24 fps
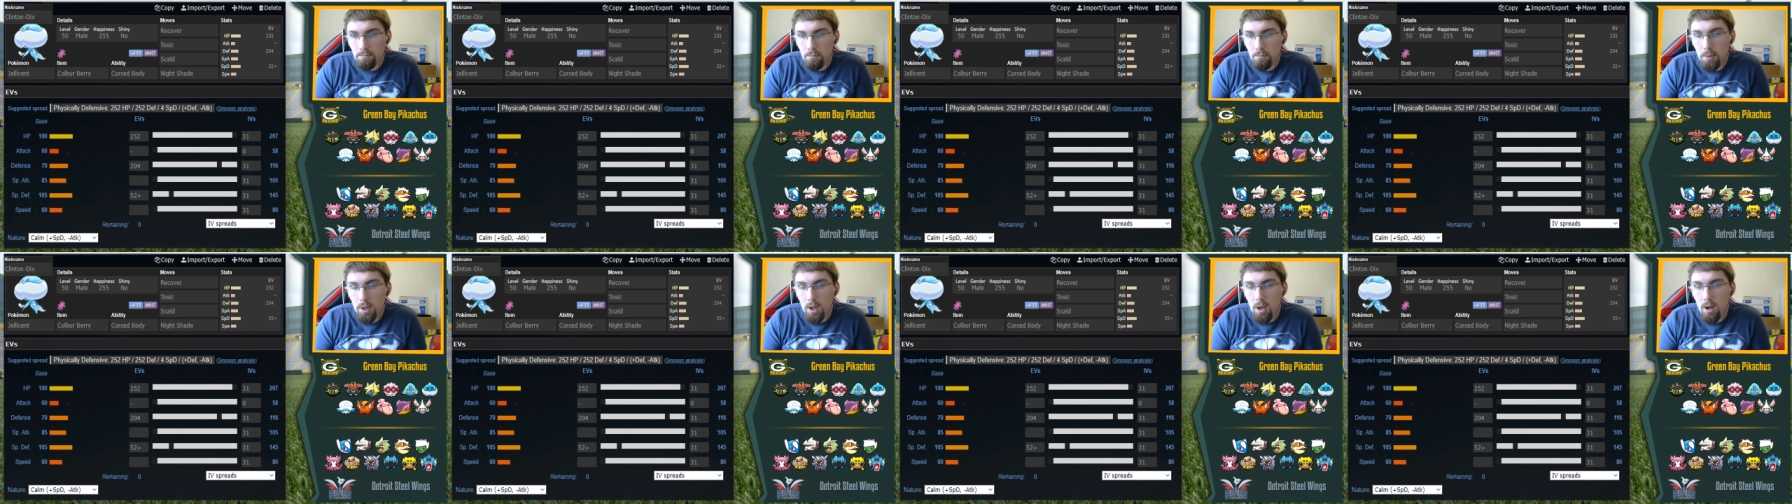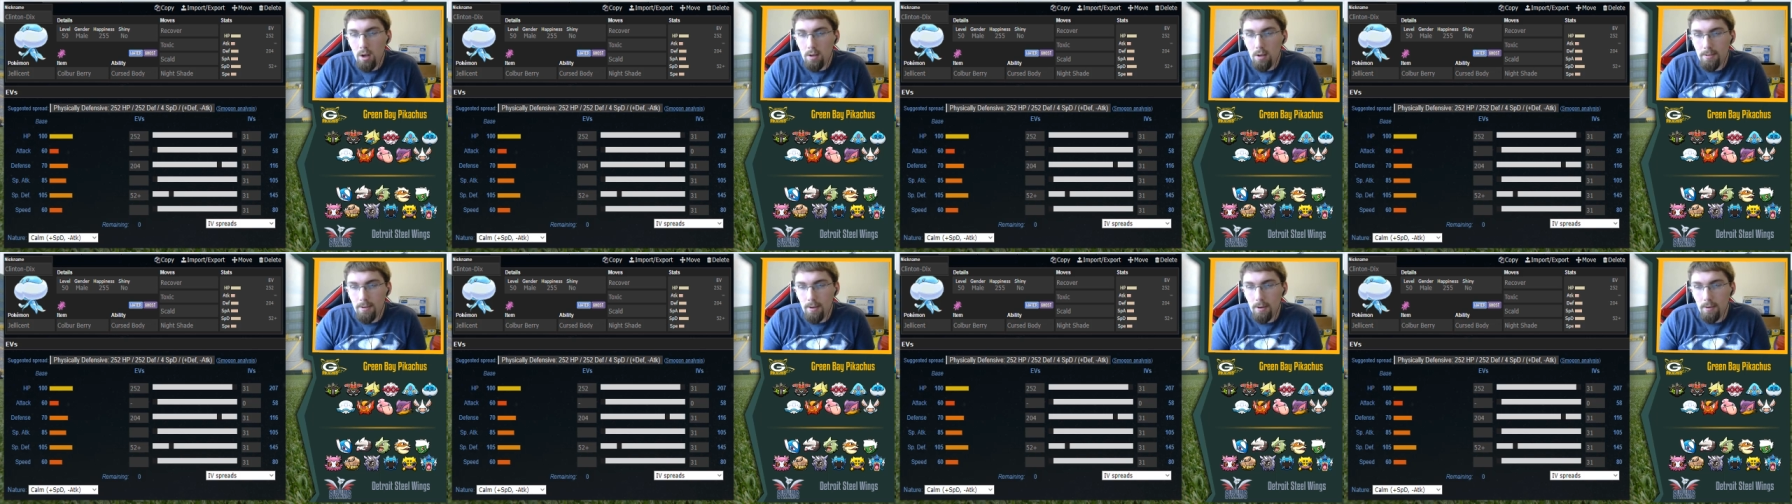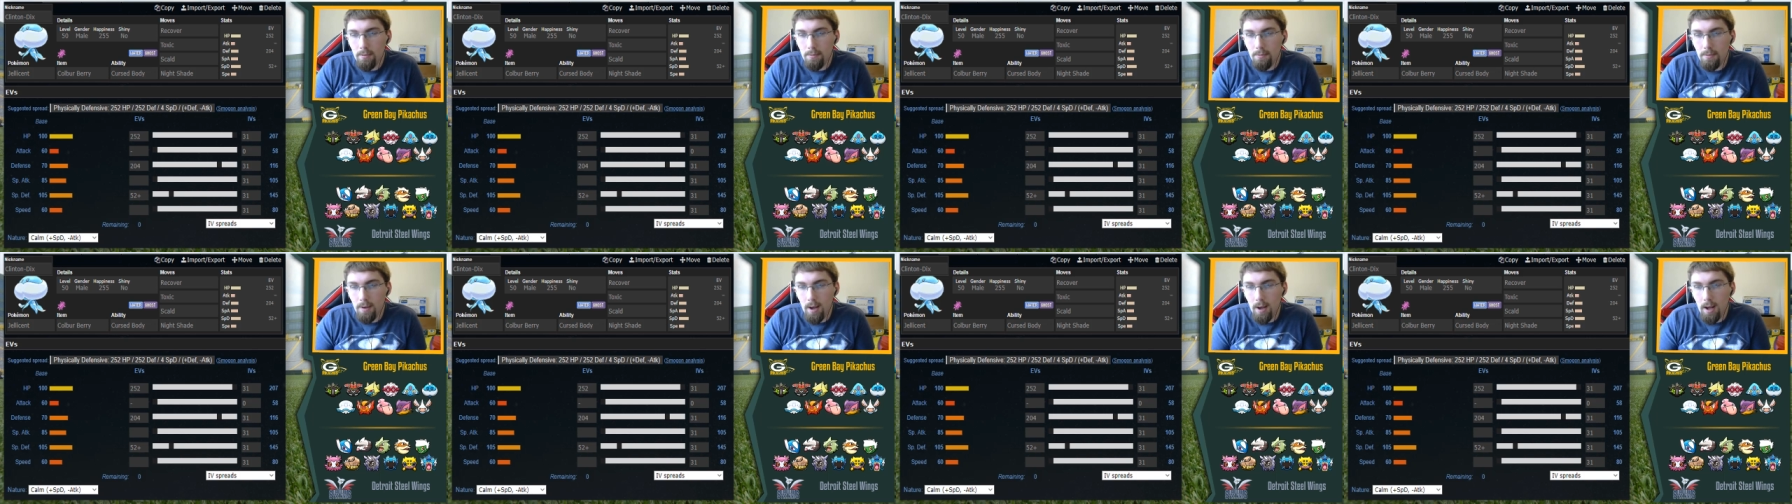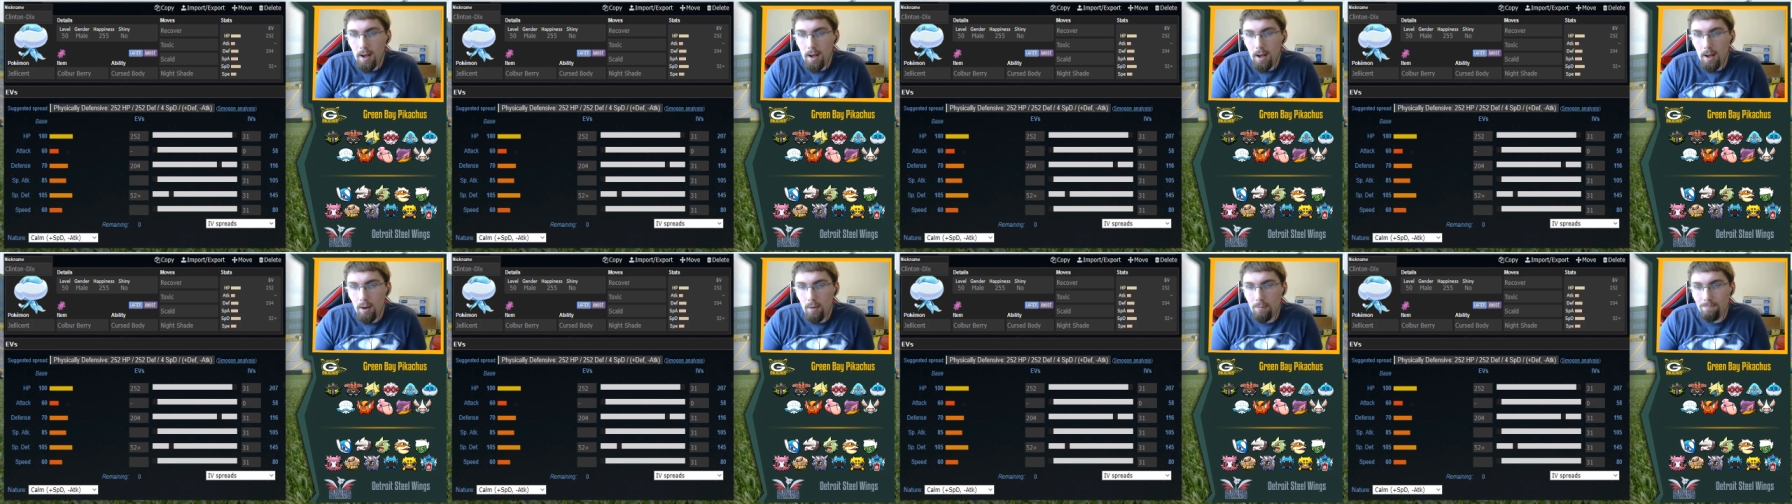because of
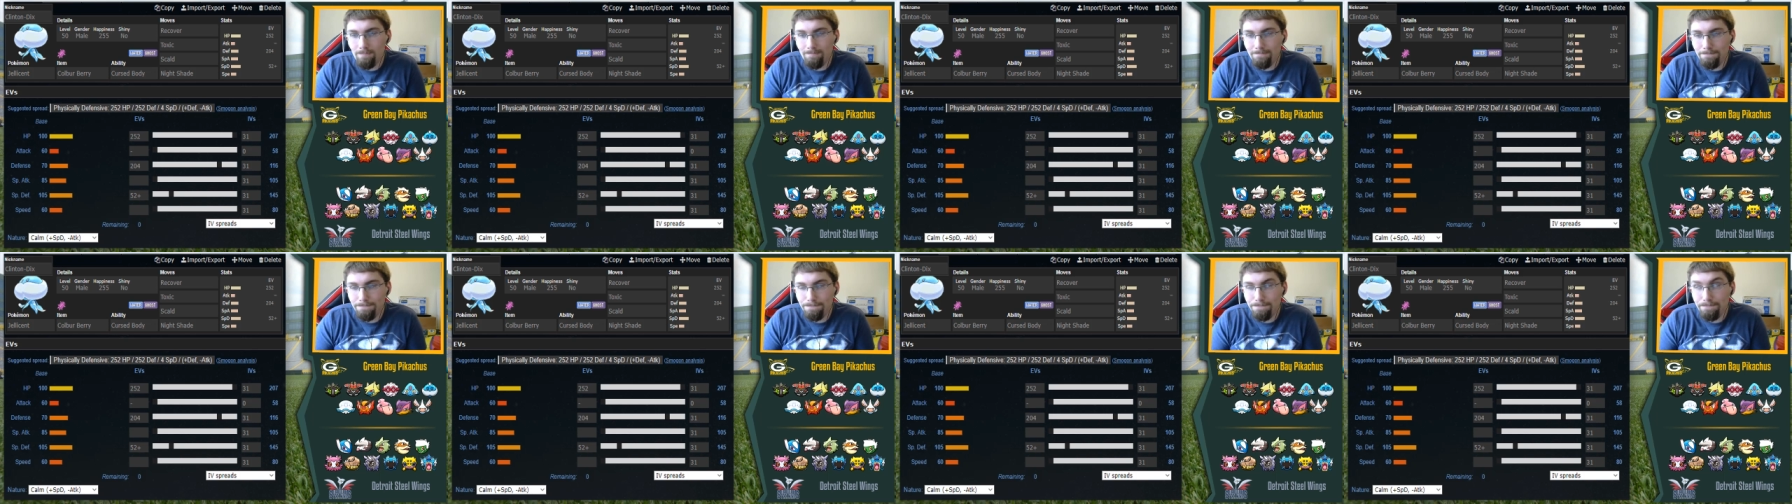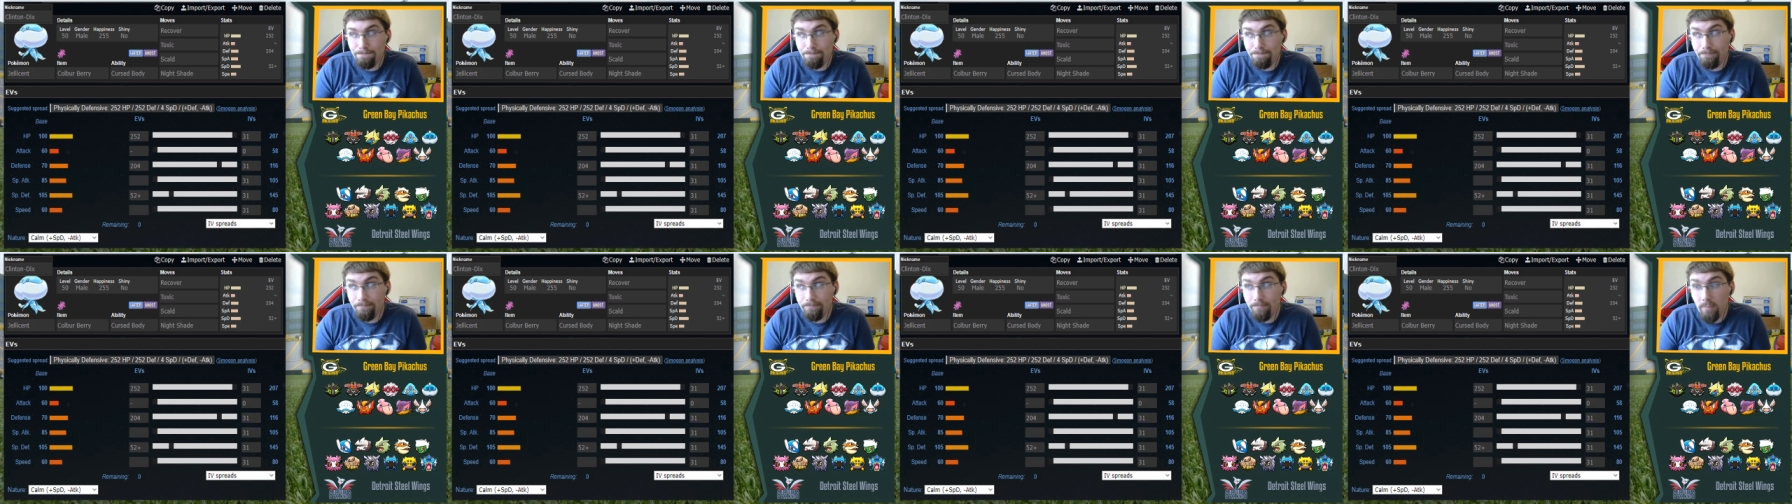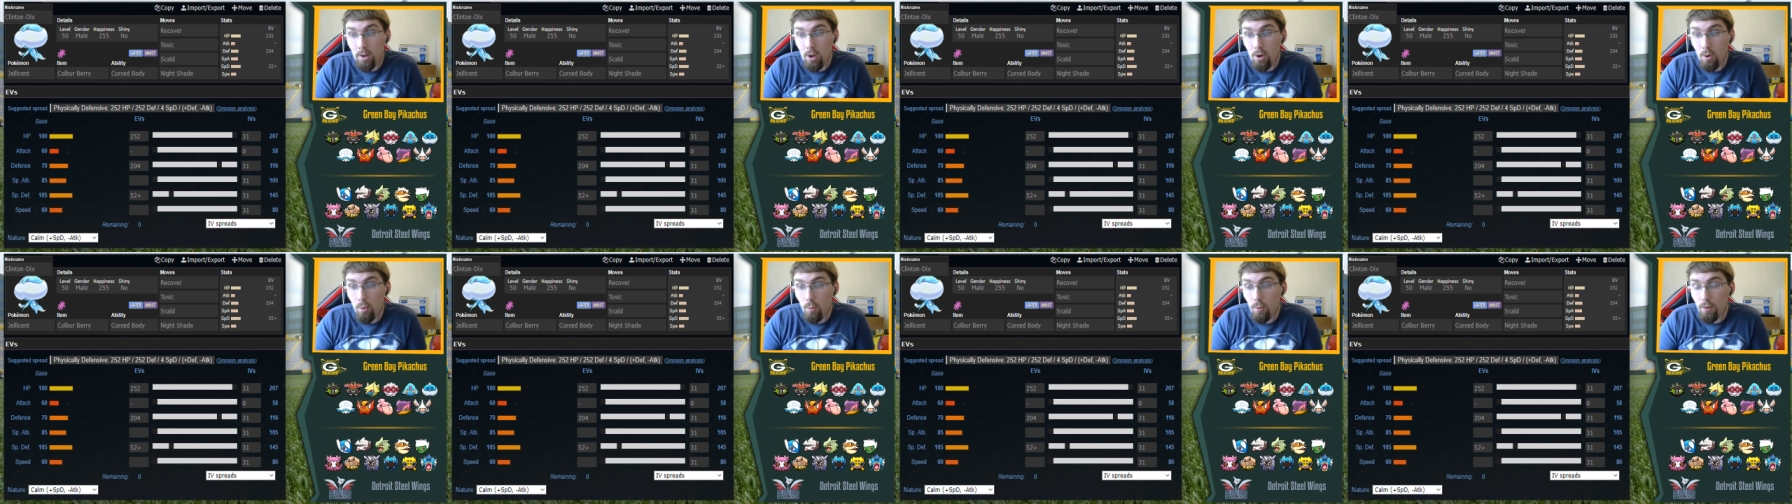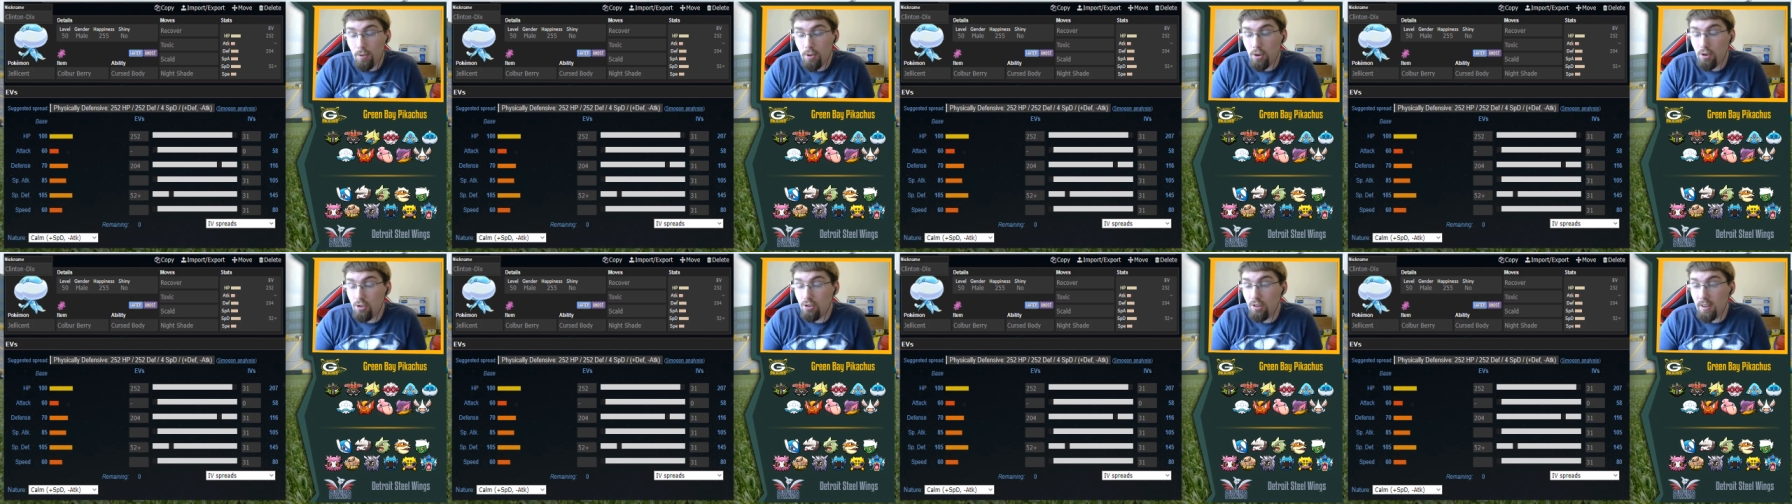uh
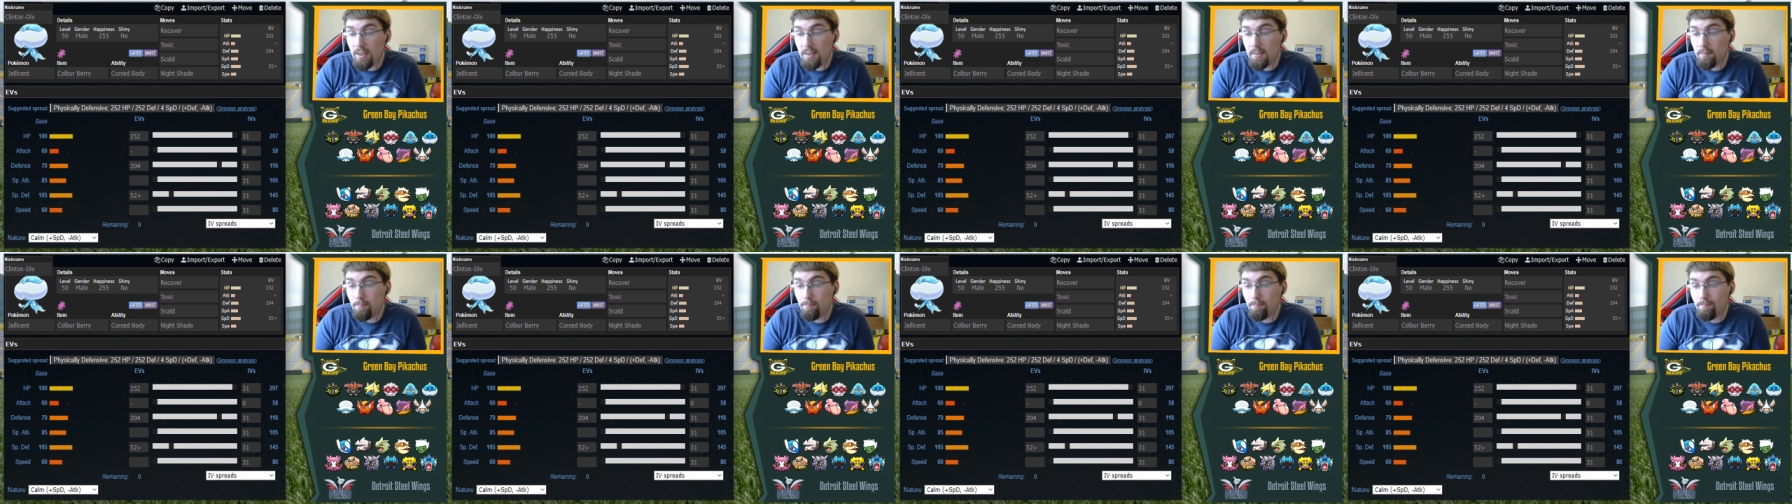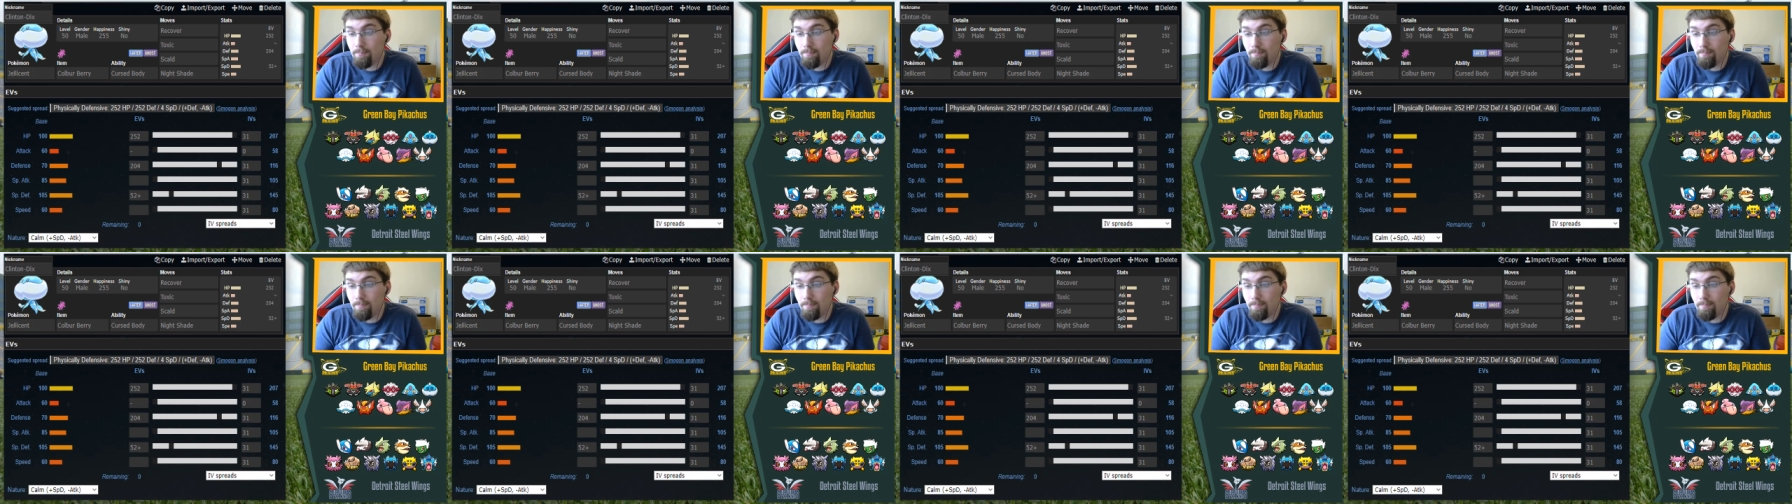the shit